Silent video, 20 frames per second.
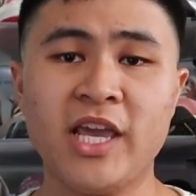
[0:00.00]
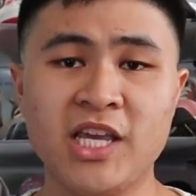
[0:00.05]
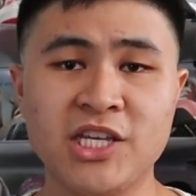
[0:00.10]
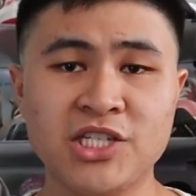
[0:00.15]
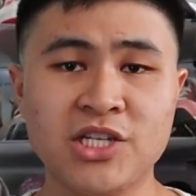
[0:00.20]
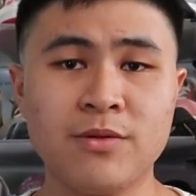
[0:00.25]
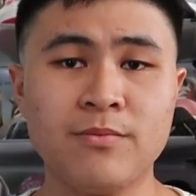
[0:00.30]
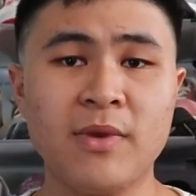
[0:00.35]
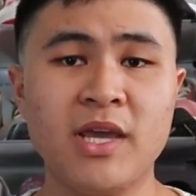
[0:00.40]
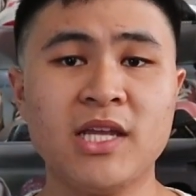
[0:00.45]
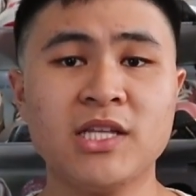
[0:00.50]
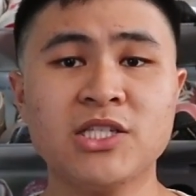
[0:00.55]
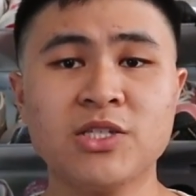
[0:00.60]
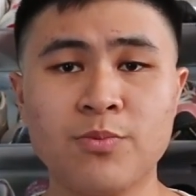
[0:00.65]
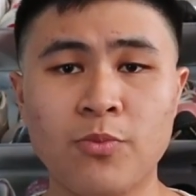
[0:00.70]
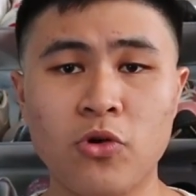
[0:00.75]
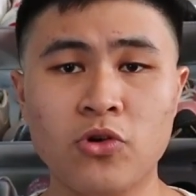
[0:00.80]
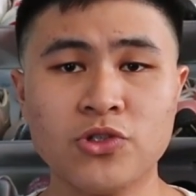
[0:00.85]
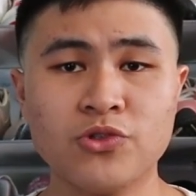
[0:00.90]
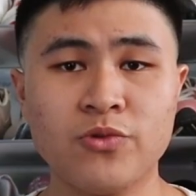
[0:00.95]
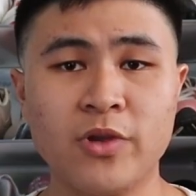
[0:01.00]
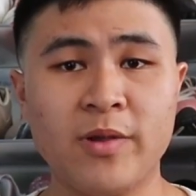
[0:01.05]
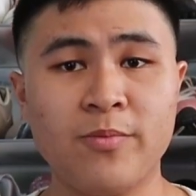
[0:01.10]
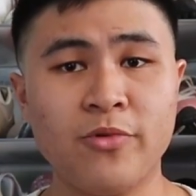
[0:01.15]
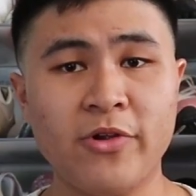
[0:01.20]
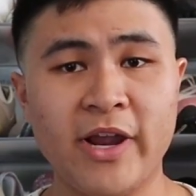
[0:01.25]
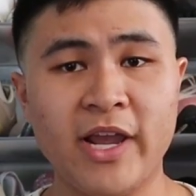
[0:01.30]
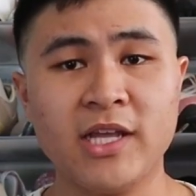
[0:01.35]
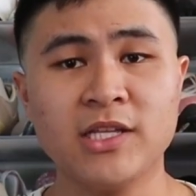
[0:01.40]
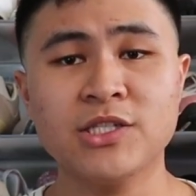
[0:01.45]
Asian-made sportswear
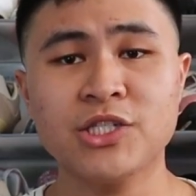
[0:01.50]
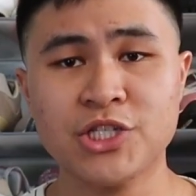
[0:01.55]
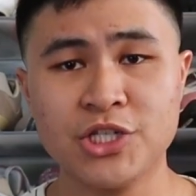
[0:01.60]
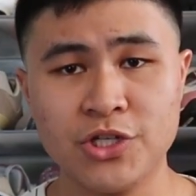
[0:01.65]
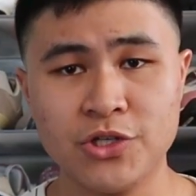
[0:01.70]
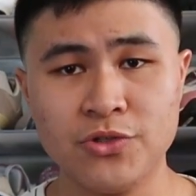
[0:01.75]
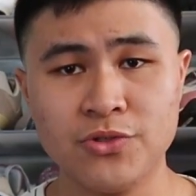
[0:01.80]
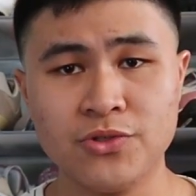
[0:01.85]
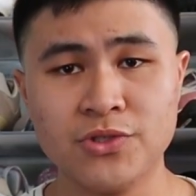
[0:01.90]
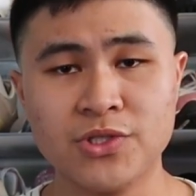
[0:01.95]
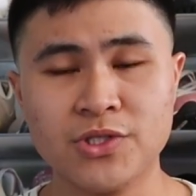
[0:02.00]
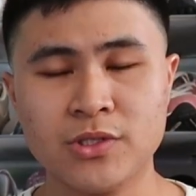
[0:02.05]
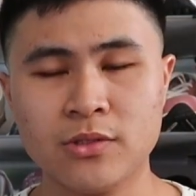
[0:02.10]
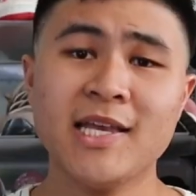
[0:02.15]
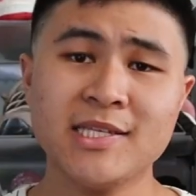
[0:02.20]
brands' shoes.